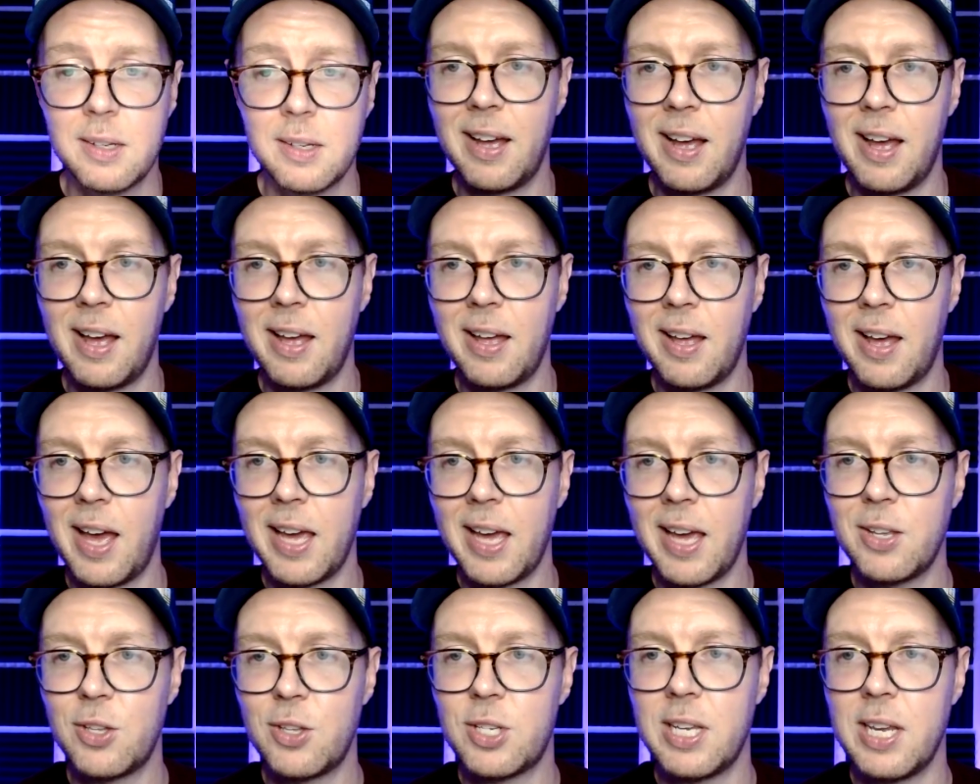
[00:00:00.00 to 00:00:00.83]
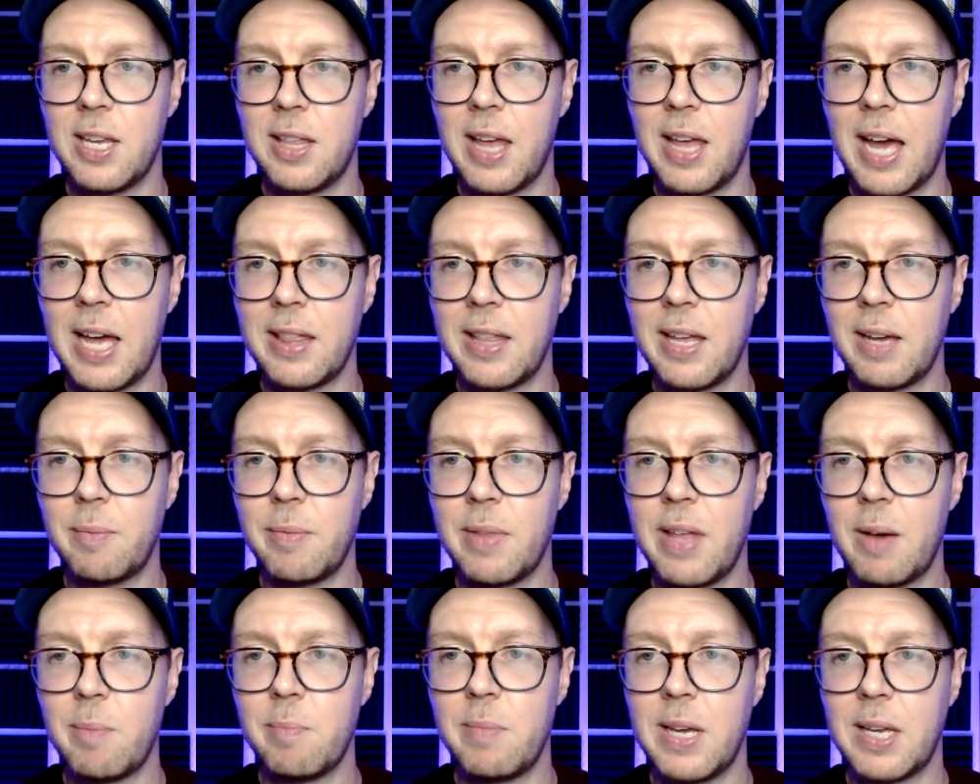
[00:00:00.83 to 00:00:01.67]
I could see that.
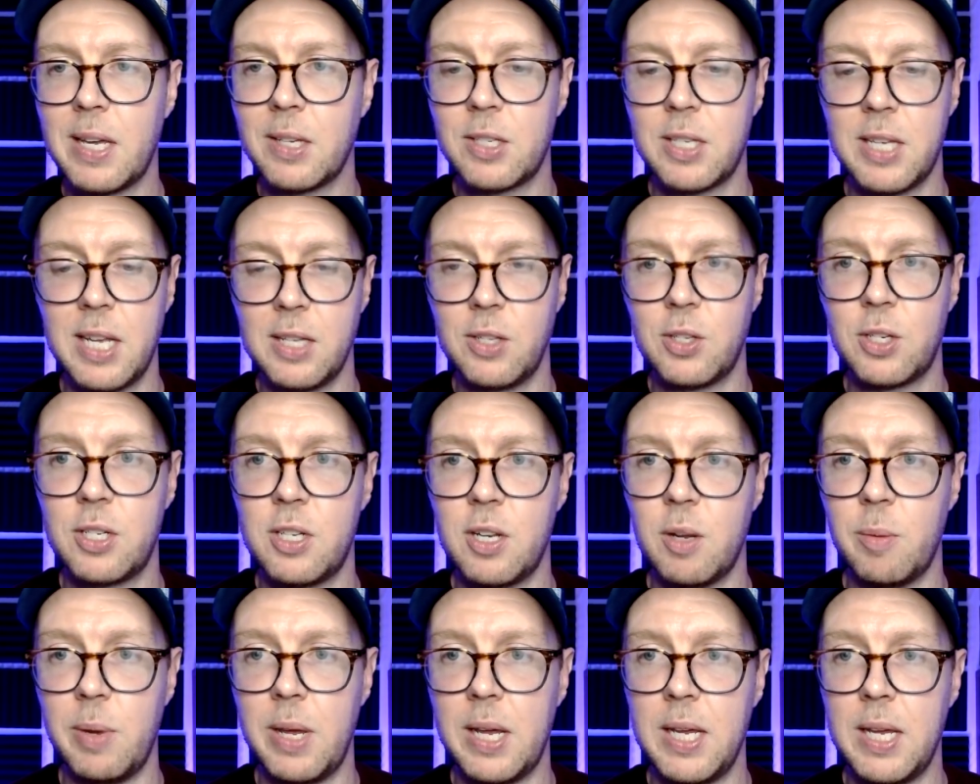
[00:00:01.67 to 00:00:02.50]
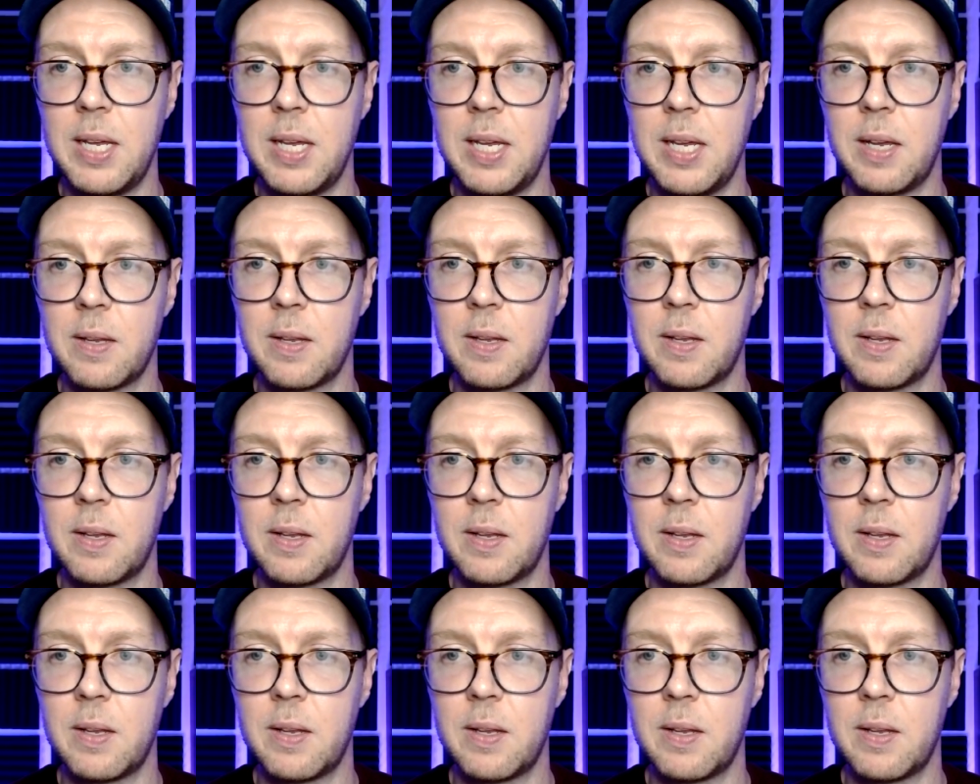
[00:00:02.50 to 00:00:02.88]
That makes sense to me.